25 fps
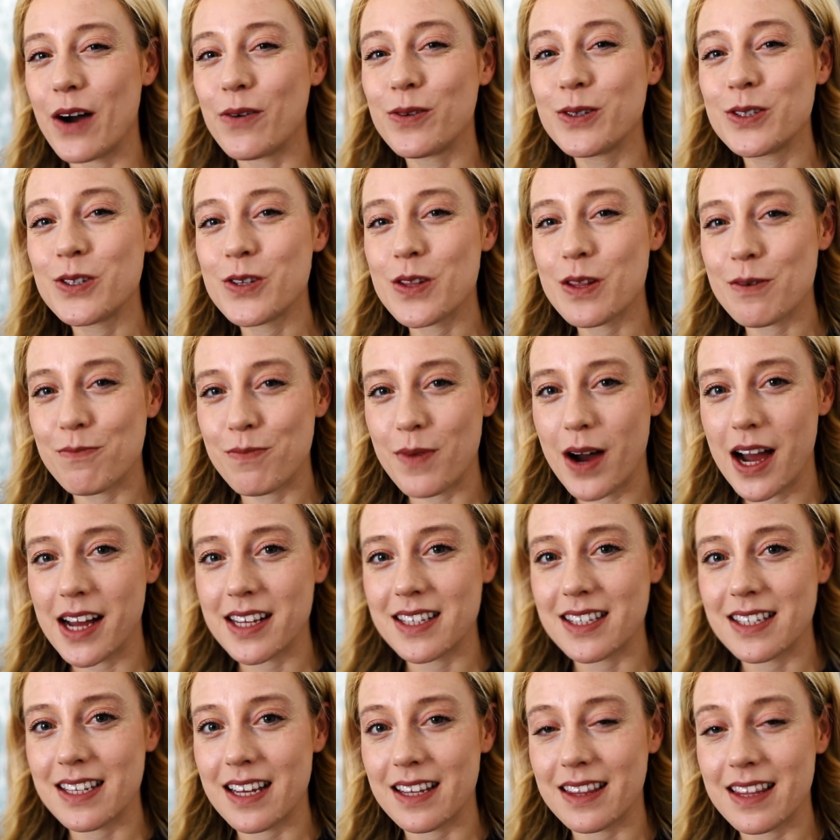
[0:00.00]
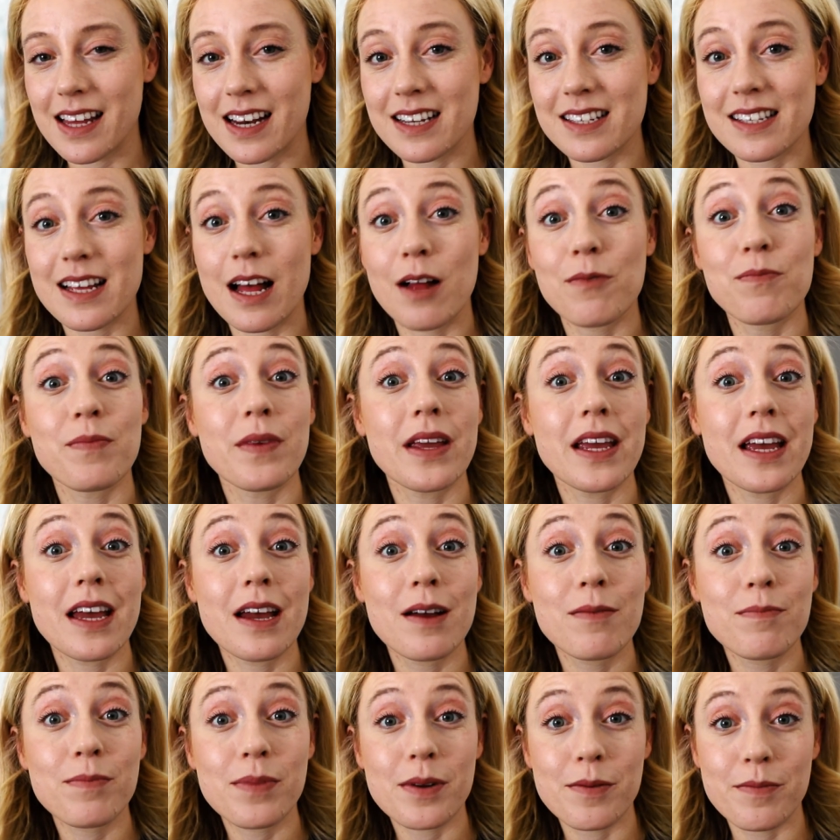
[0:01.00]
now onto the mindset that has helped me
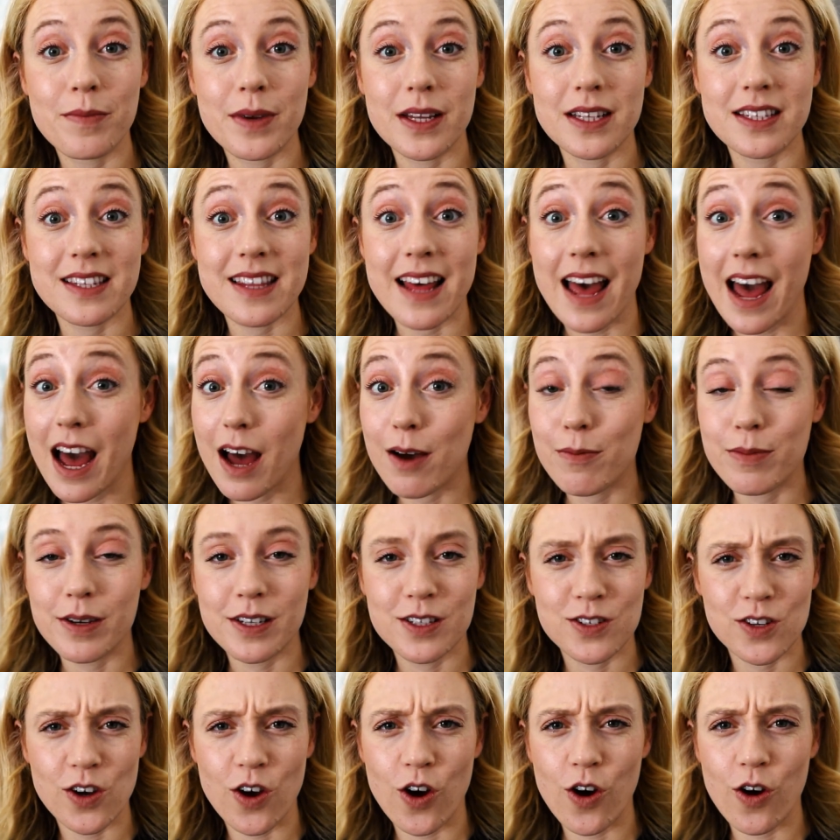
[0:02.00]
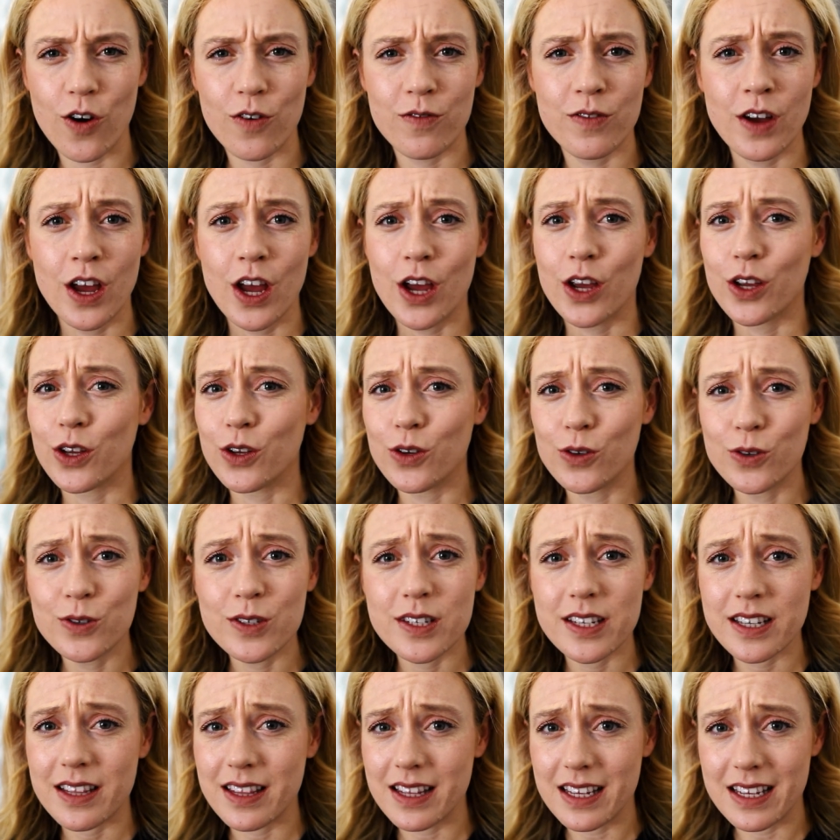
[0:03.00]
implement the habit of
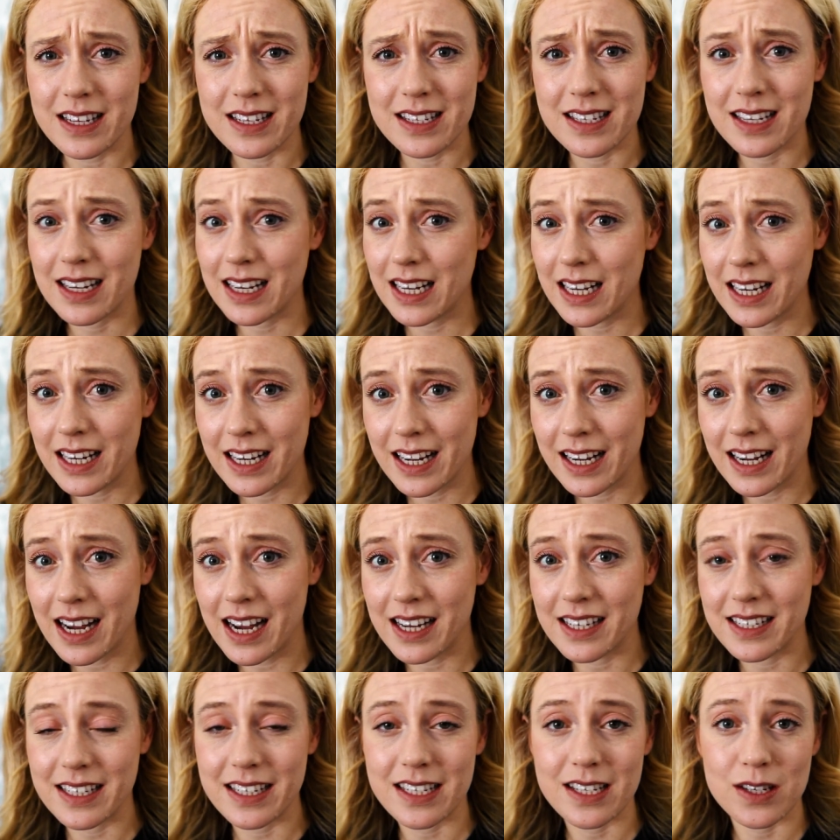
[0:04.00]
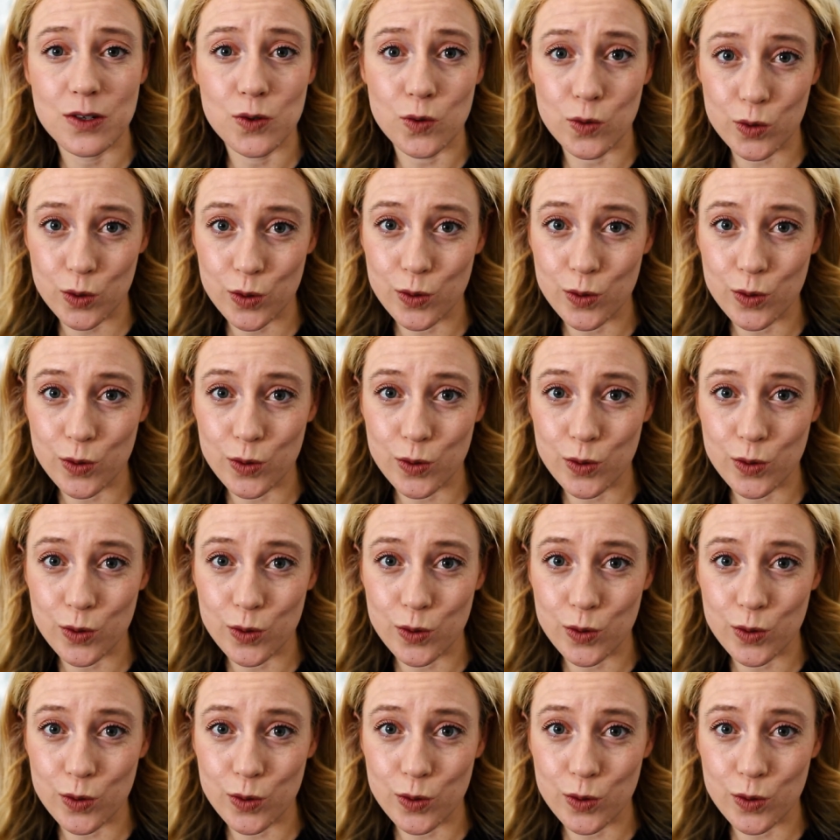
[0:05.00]
using these cleaning ideas or